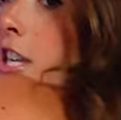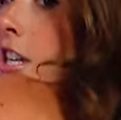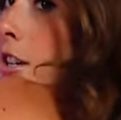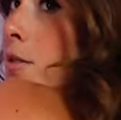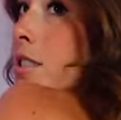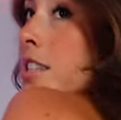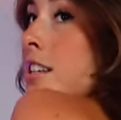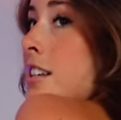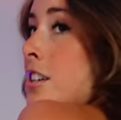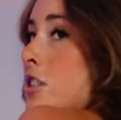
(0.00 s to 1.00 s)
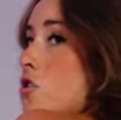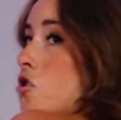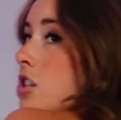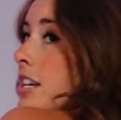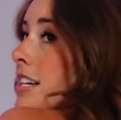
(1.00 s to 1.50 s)
cute.
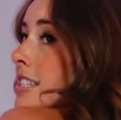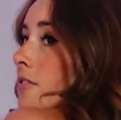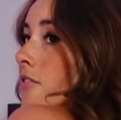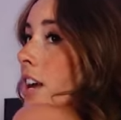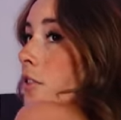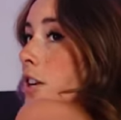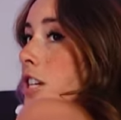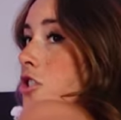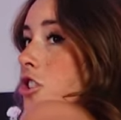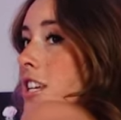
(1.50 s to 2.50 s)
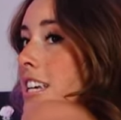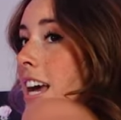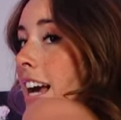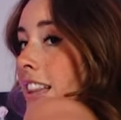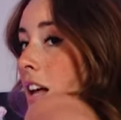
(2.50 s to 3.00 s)
She is very cheeky.
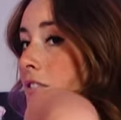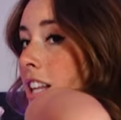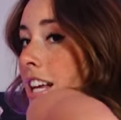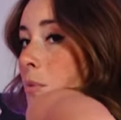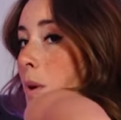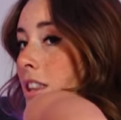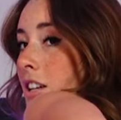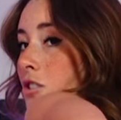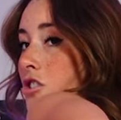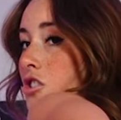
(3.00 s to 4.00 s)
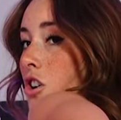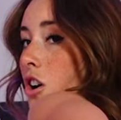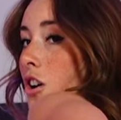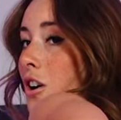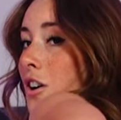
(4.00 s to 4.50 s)
I love the like one little
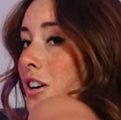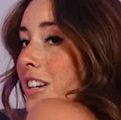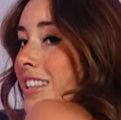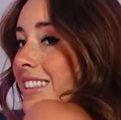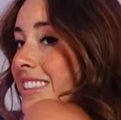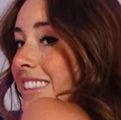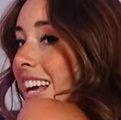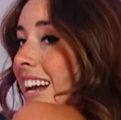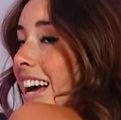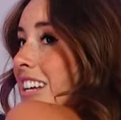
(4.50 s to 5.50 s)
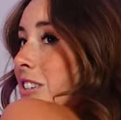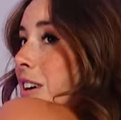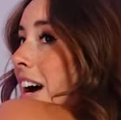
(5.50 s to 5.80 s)
star that I do